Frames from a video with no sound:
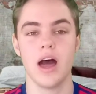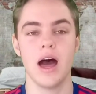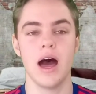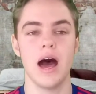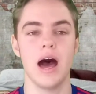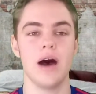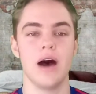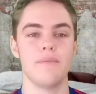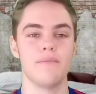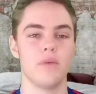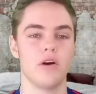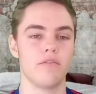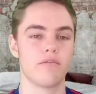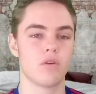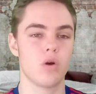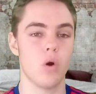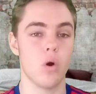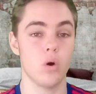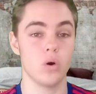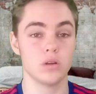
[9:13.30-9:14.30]
Of
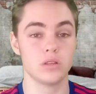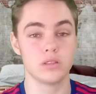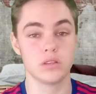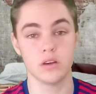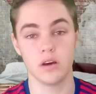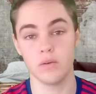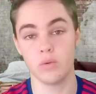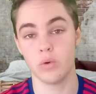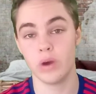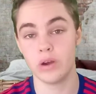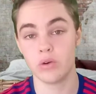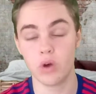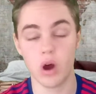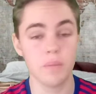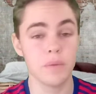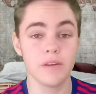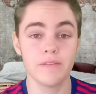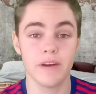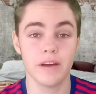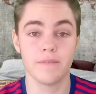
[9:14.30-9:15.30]
course, when
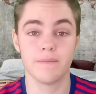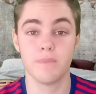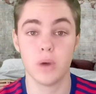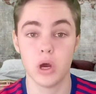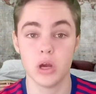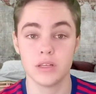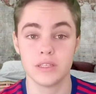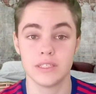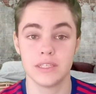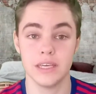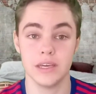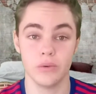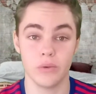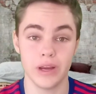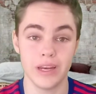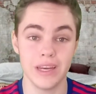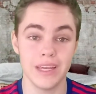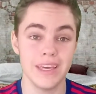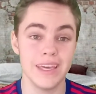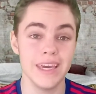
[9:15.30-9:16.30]
Robin van Persie,
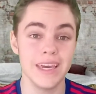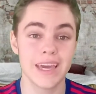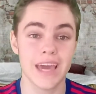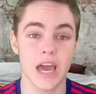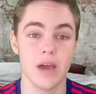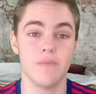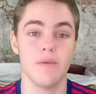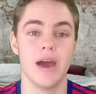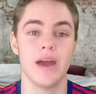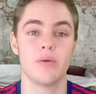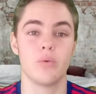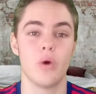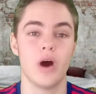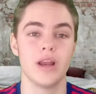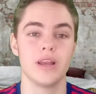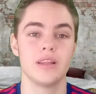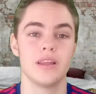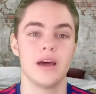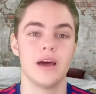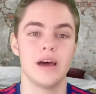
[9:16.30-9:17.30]
when he came and
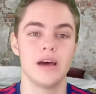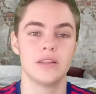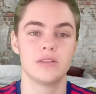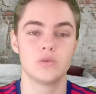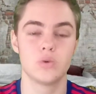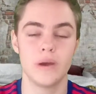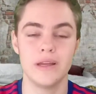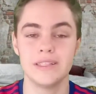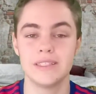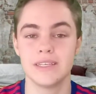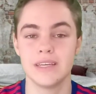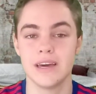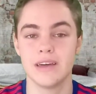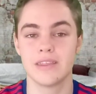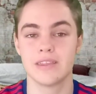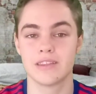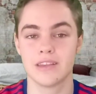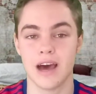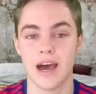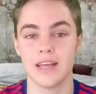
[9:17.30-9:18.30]
won a
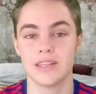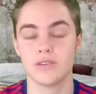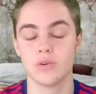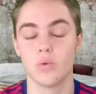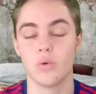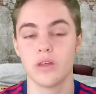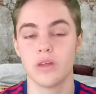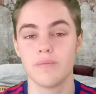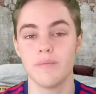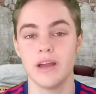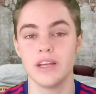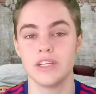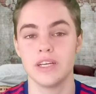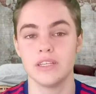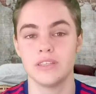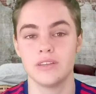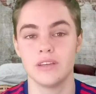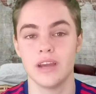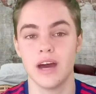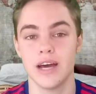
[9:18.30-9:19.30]
20th title with
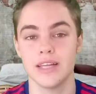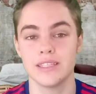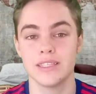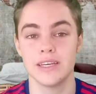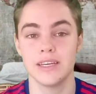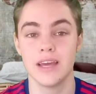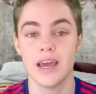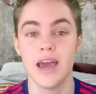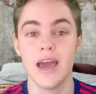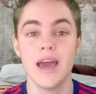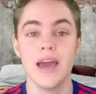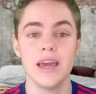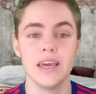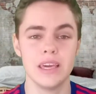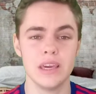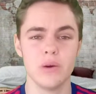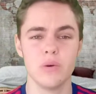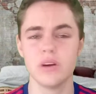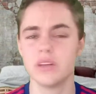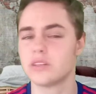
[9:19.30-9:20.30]
Manchester United,
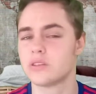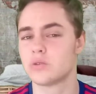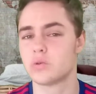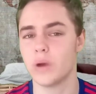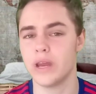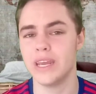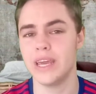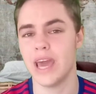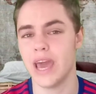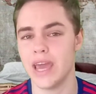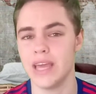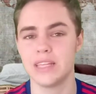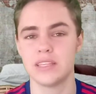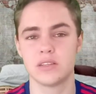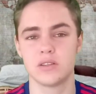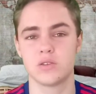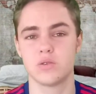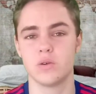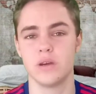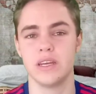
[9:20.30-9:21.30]
he was
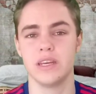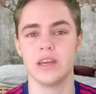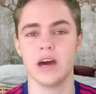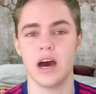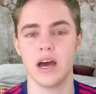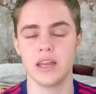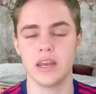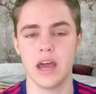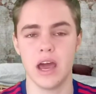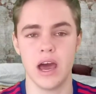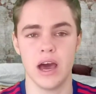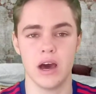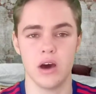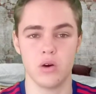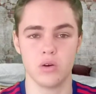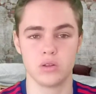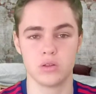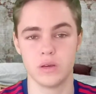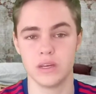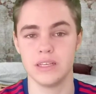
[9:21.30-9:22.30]
28, 29,
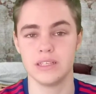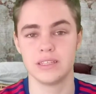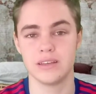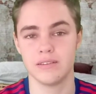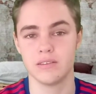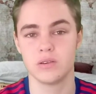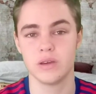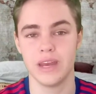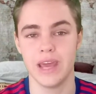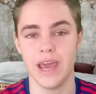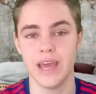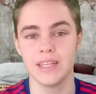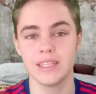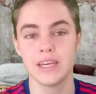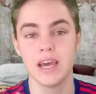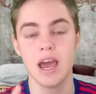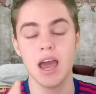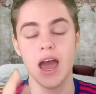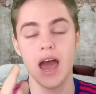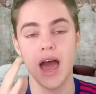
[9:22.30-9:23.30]
or 27, 28.
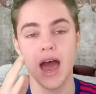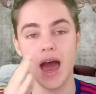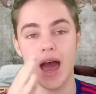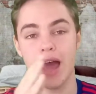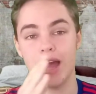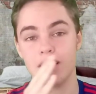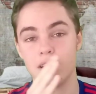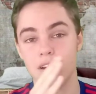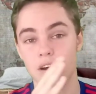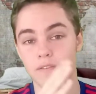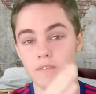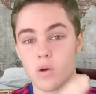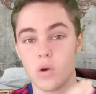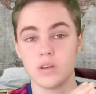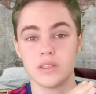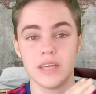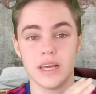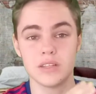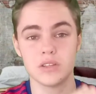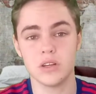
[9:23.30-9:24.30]
And of
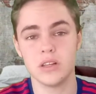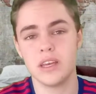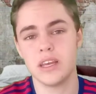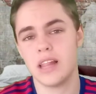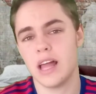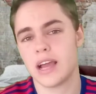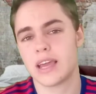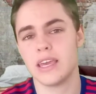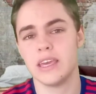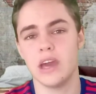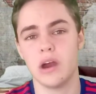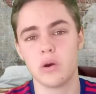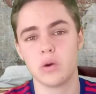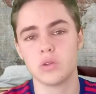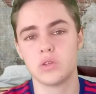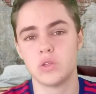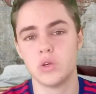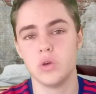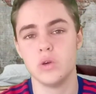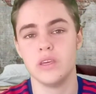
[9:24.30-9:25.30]
course, that's only like a year
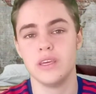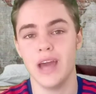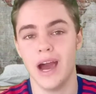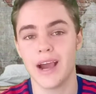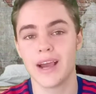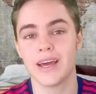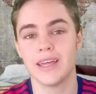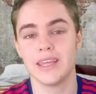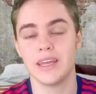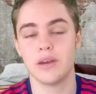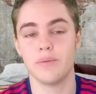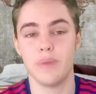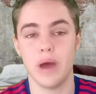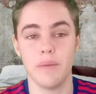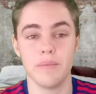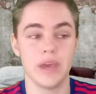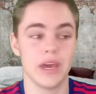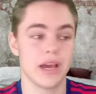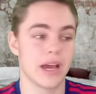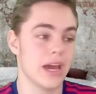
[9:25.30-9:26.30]
or two younger than
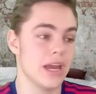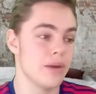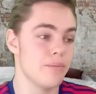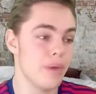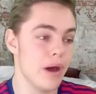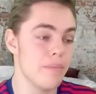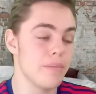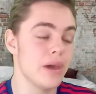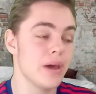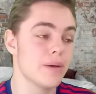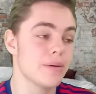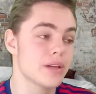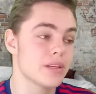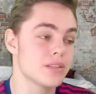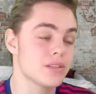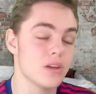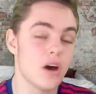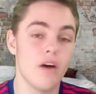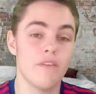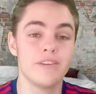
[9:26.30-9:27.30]
Aubameyang. And
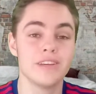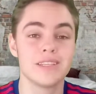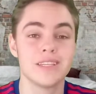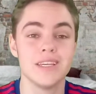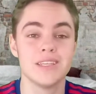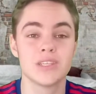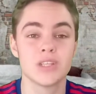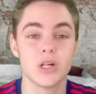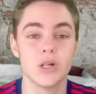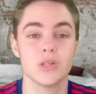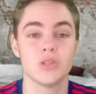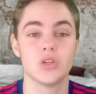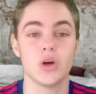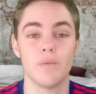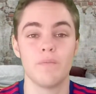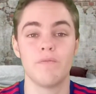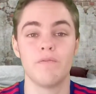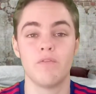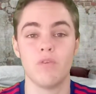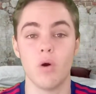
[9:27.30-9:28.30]
Aubameyang's obviously still in
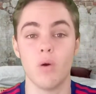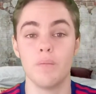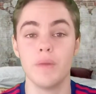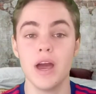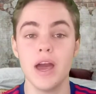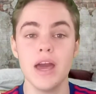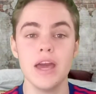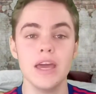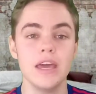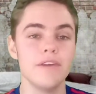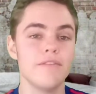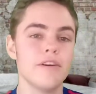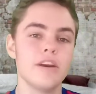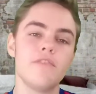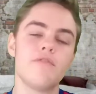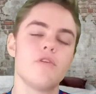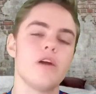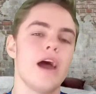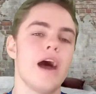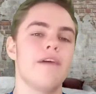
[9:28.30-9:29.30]
top form. Even
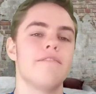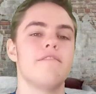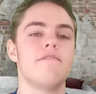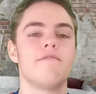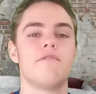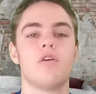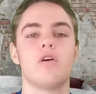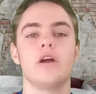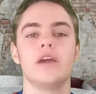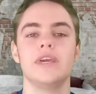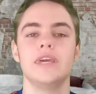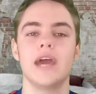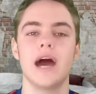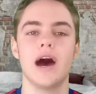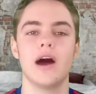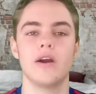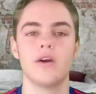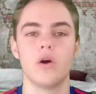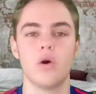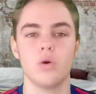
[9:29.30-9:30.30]
if we have him for a
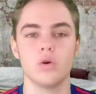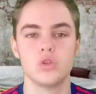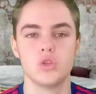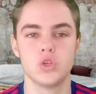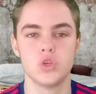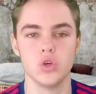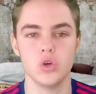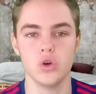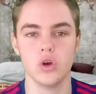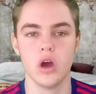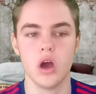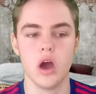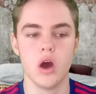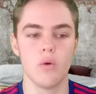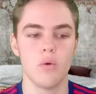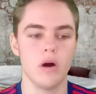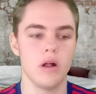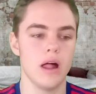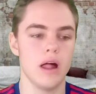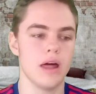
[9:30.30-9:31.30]
year or two
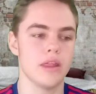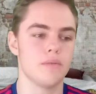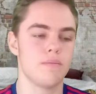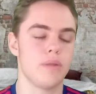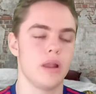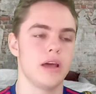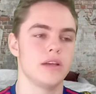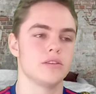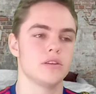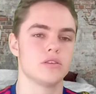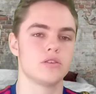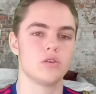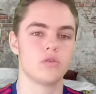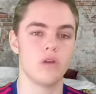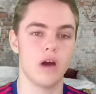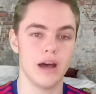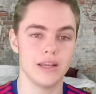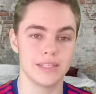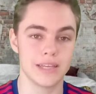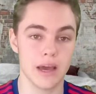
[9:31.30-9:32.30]
while other players are still
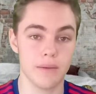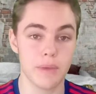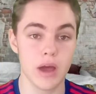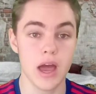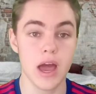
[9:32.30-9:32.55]
rising up,